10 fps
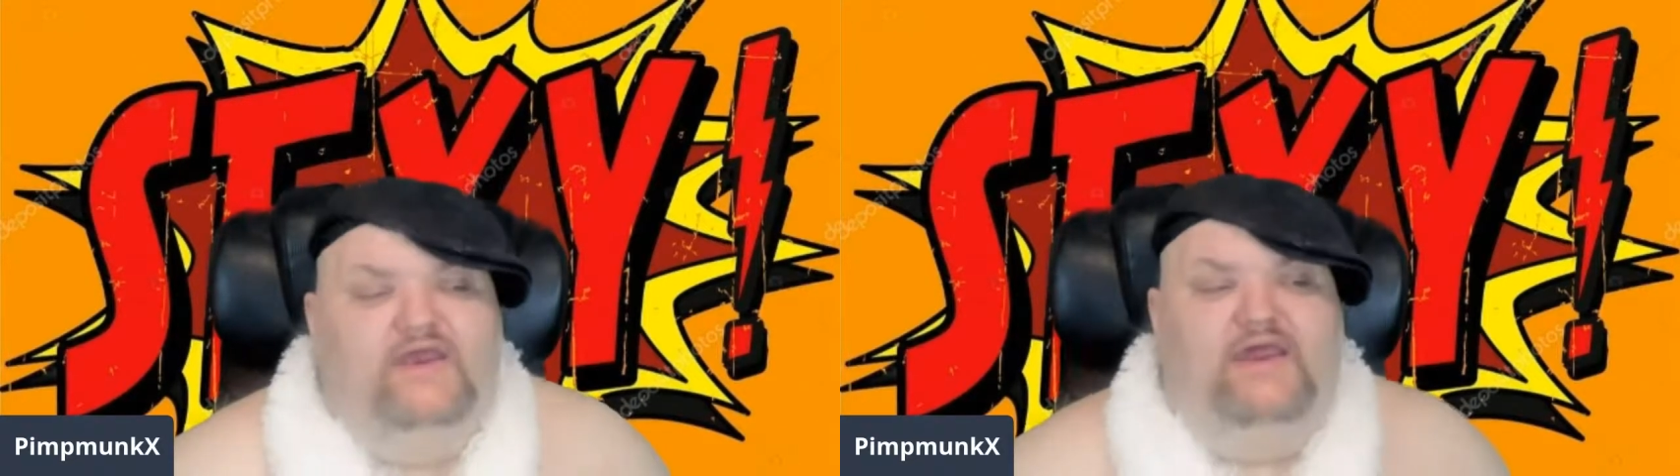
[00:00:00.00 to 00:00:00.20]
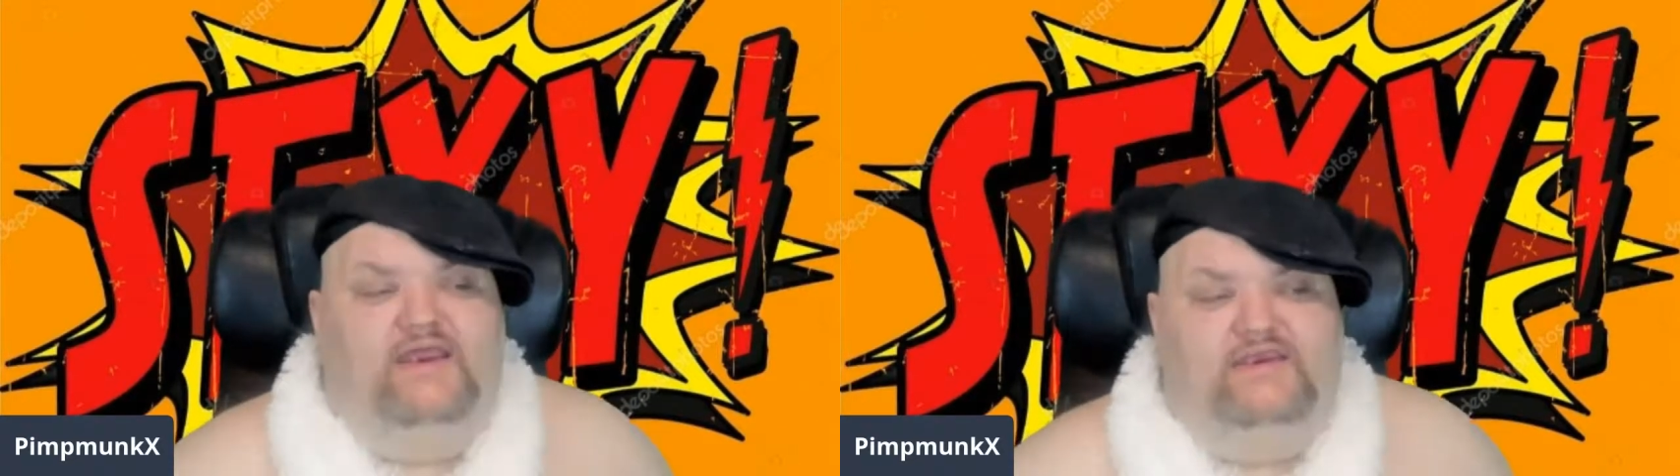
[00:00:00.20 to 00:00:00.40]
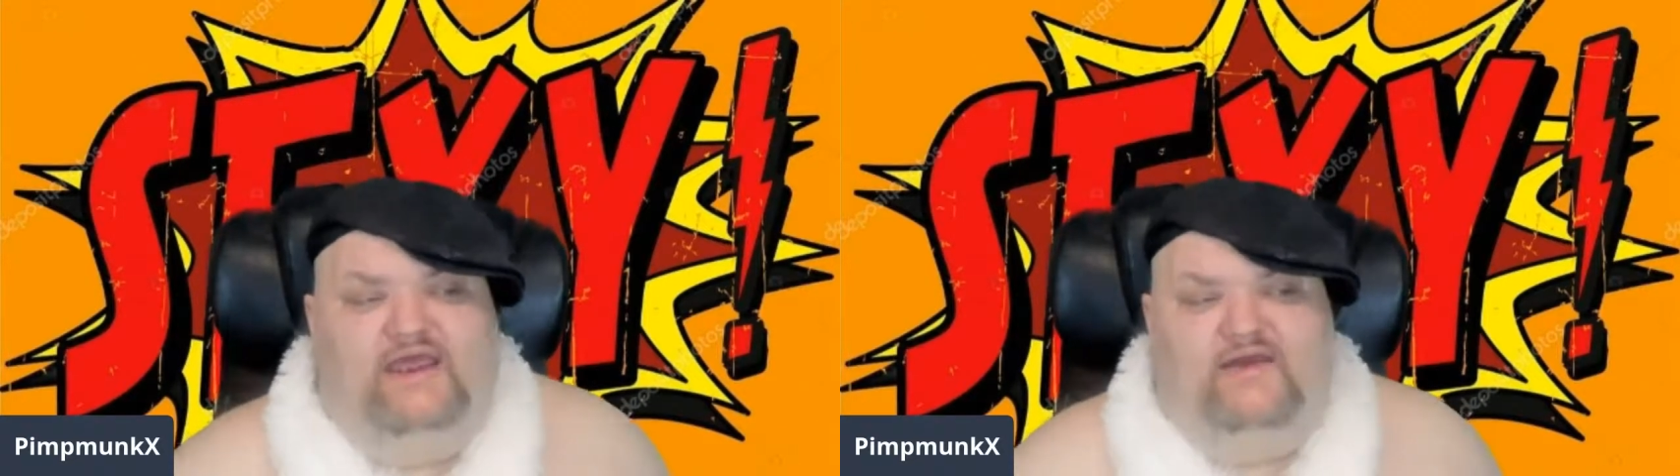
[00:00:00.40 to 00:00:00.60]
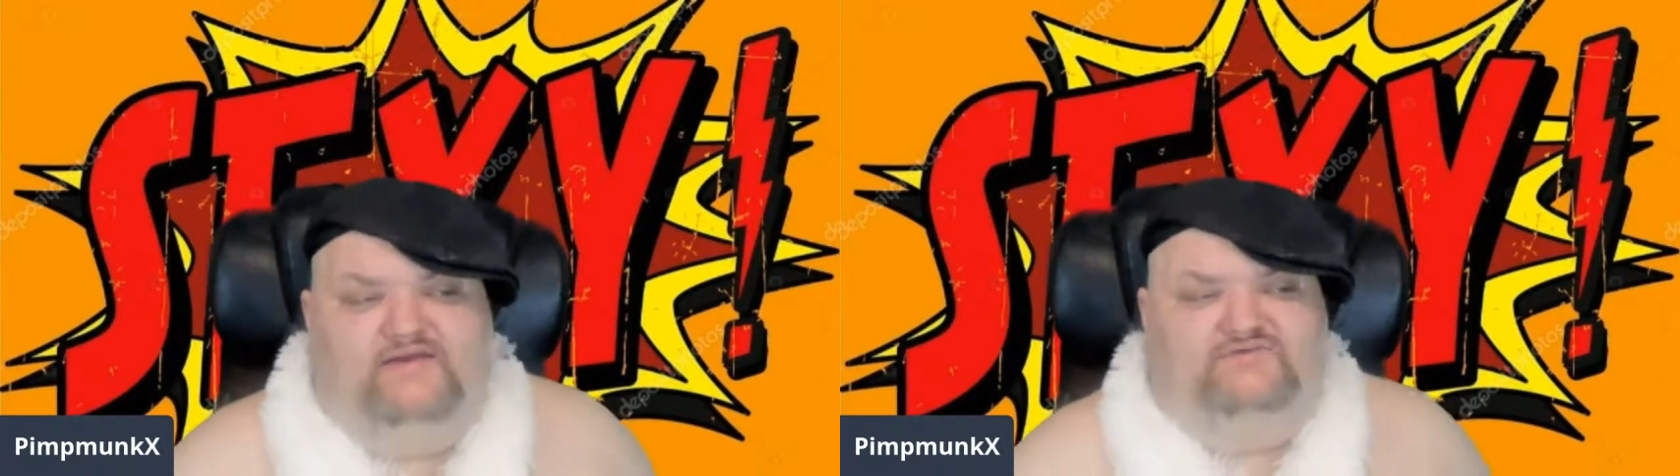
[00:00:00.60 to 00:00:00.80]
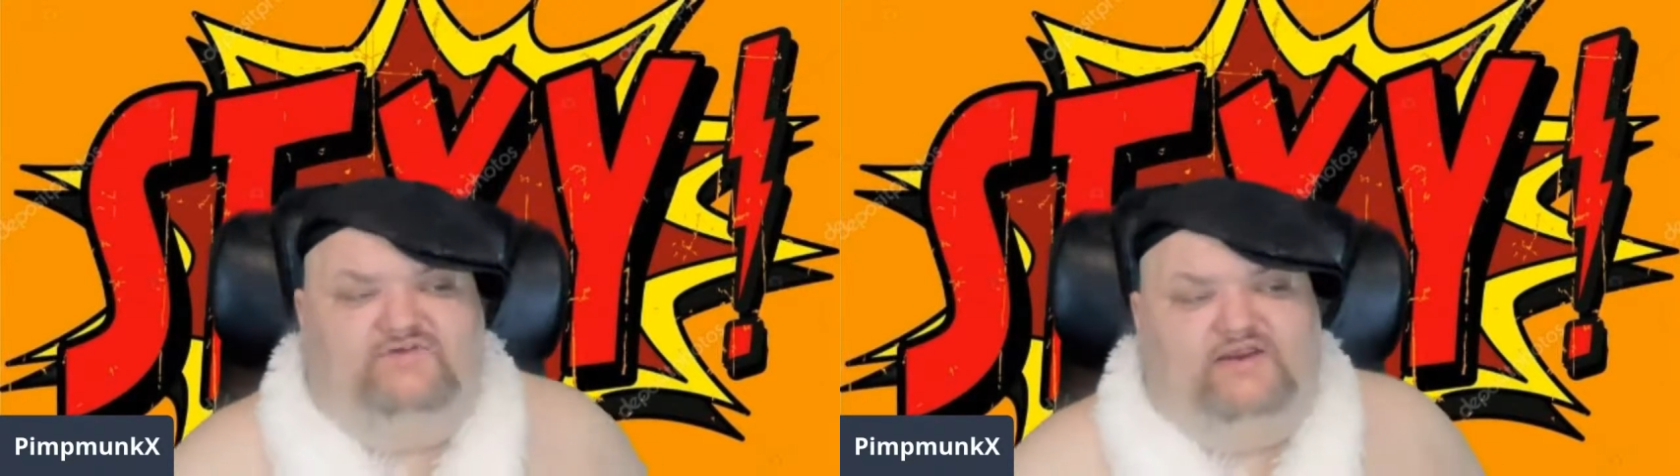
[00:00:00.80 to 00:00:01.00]
And now
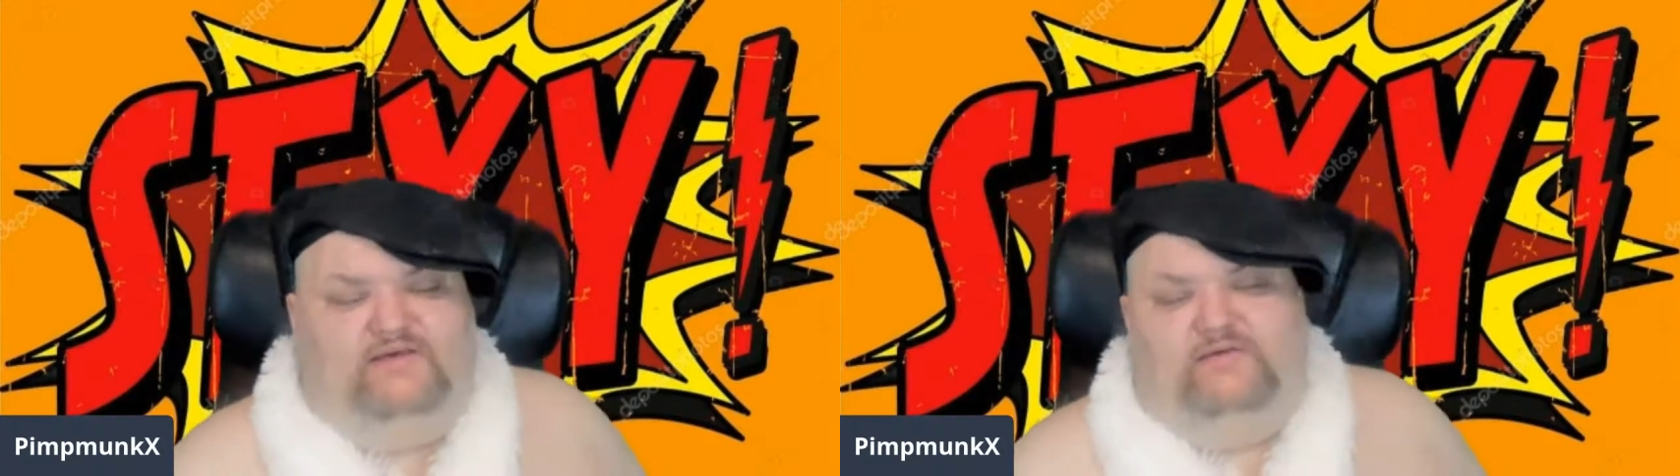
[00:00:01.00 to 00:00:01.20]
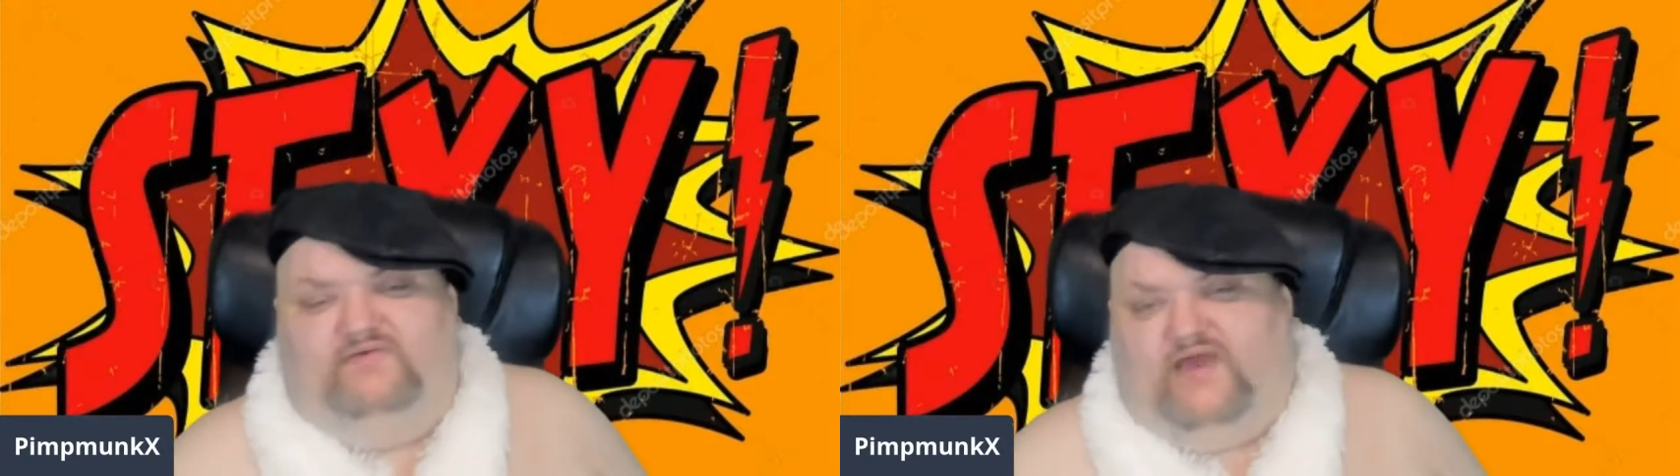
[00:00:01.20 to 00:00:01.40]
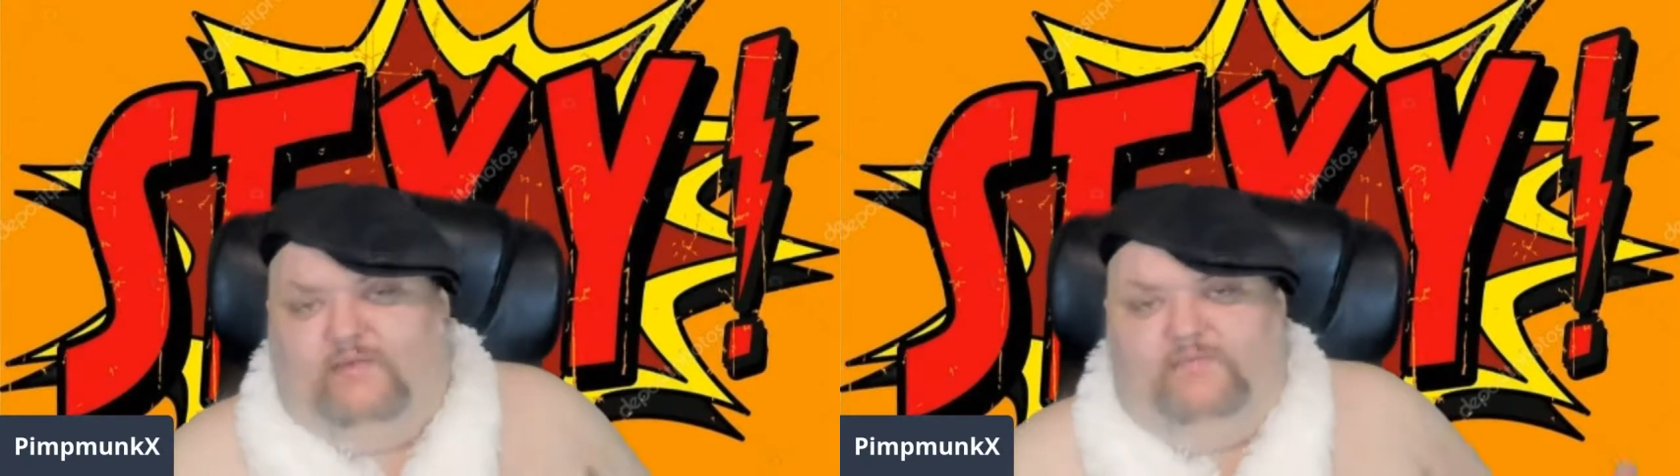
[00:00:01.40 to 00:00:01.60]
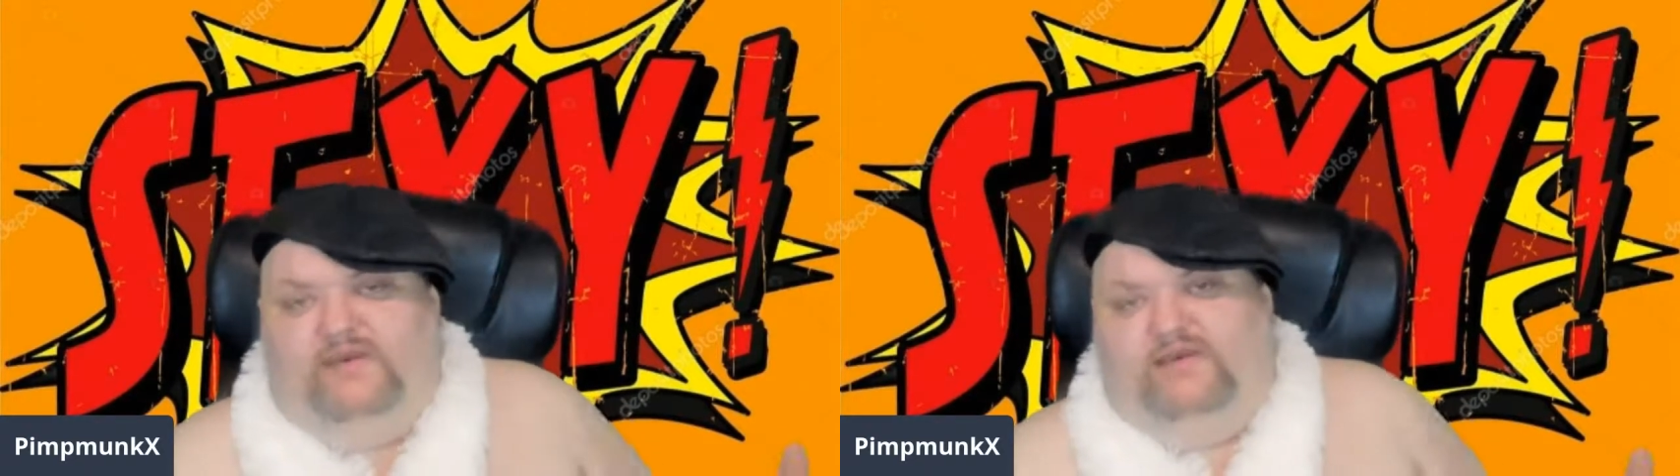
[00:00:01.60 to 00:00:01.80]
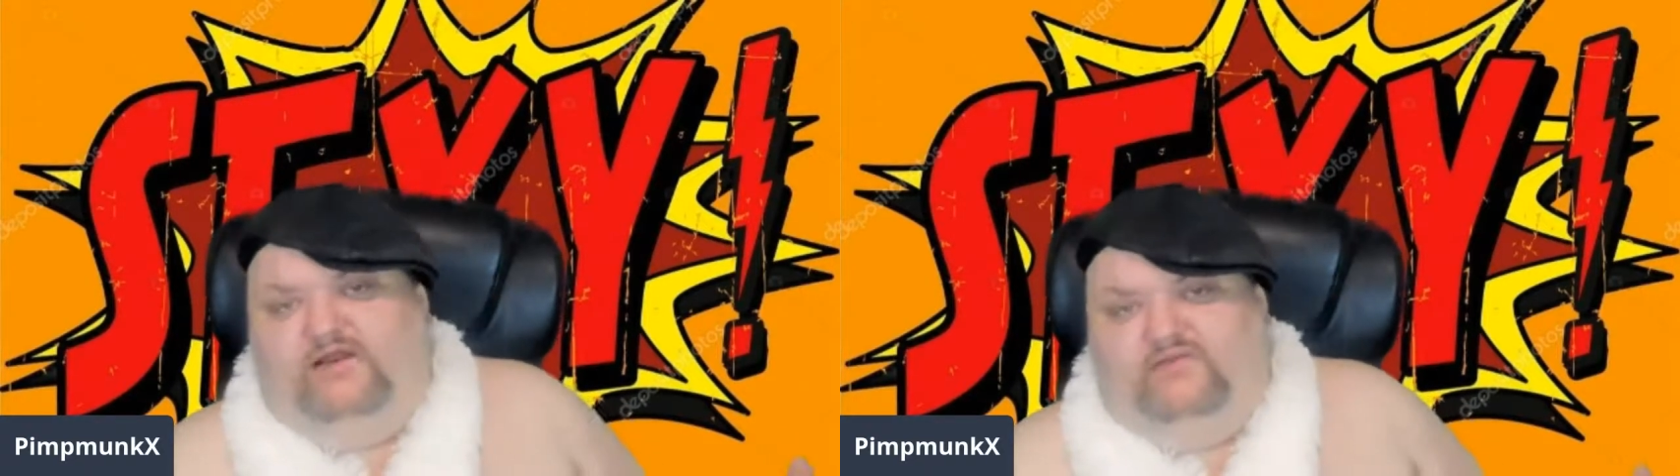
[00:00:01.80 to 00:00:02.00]
he's trying to go, because I
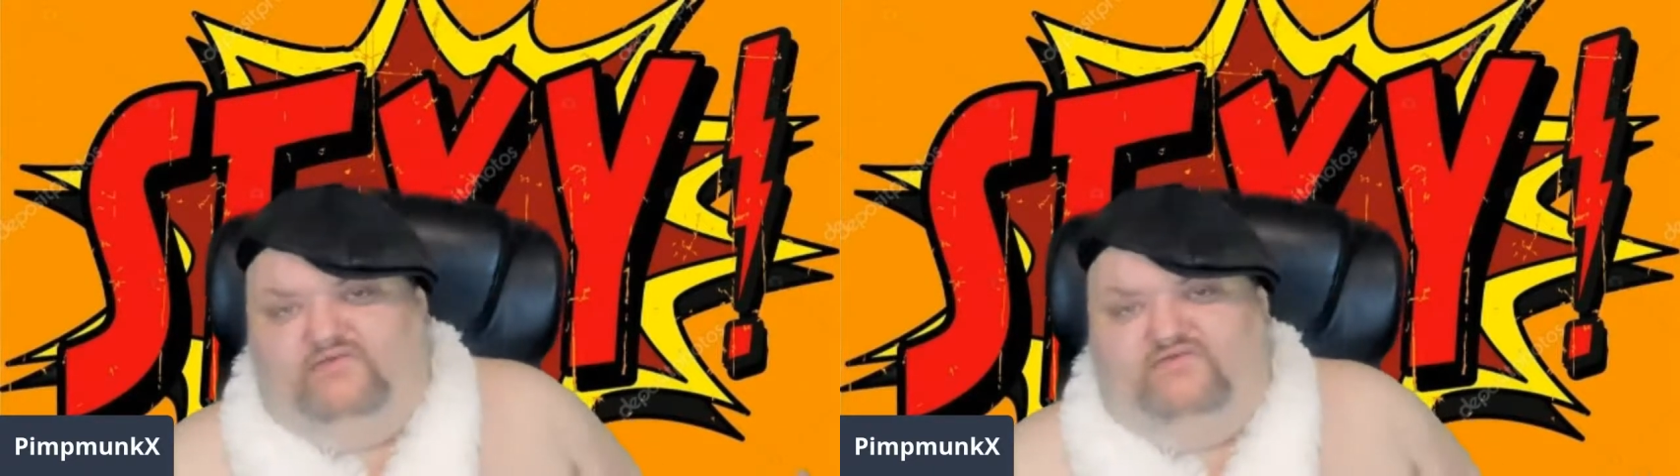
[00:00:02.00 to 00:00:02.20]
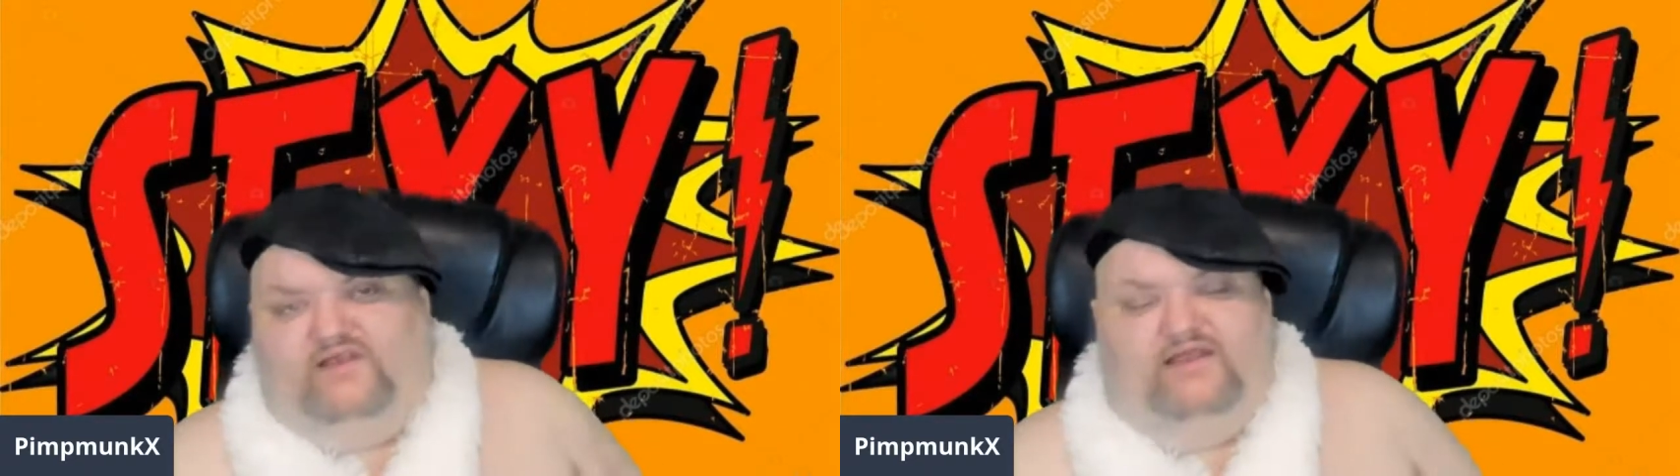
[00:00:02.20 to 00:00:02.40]
admitted all this shit.